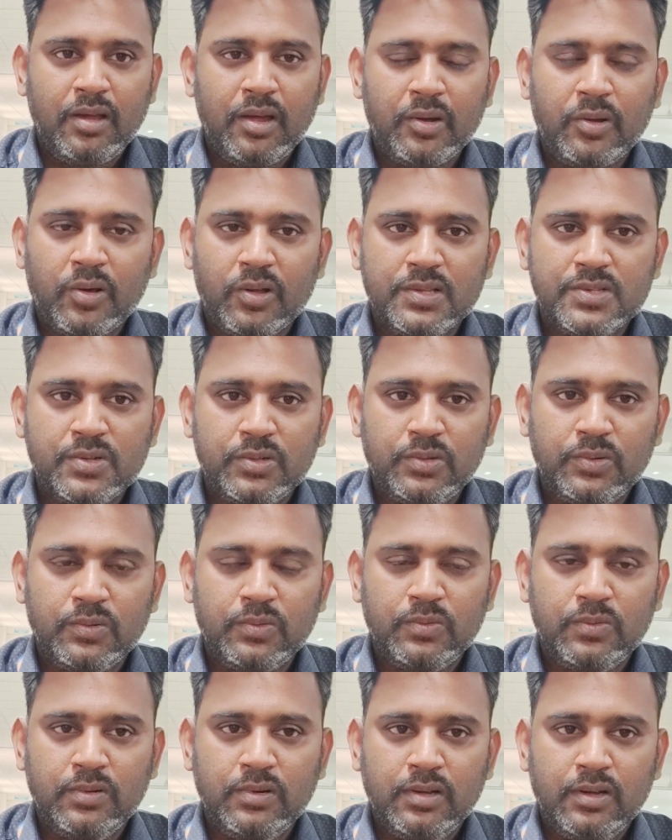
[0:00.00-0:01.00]
and also
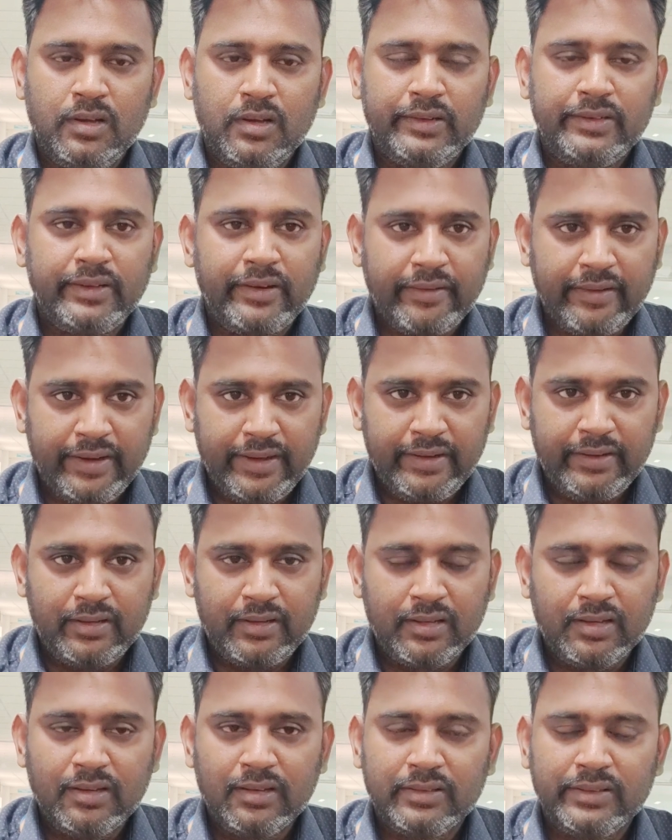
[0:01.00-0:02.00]
to treat
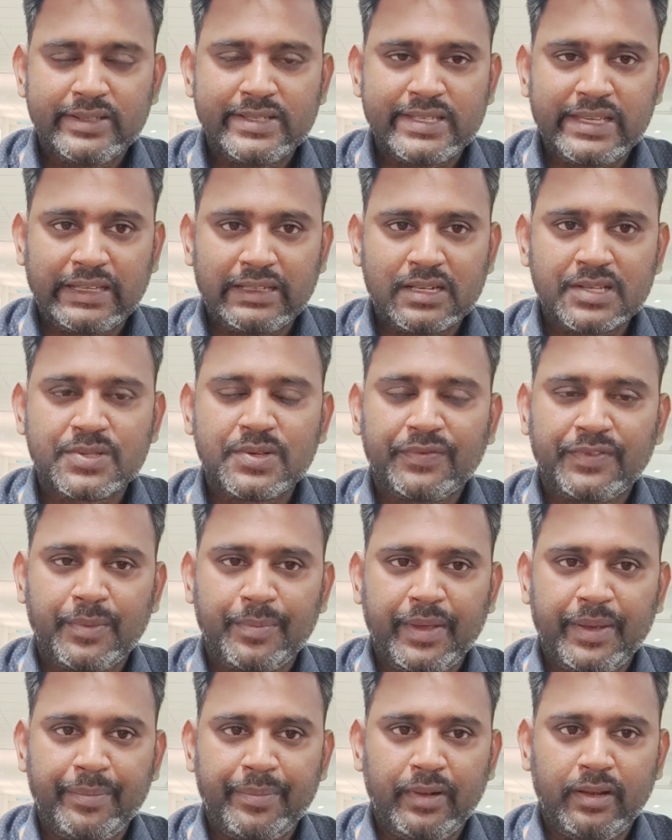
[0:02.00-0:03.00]
the sickness of the
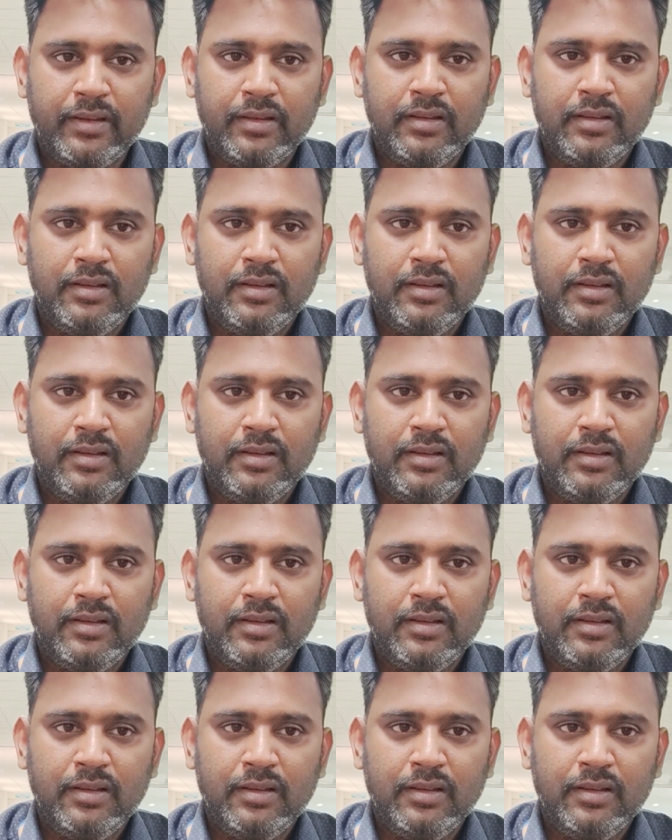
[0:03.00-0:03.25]
people.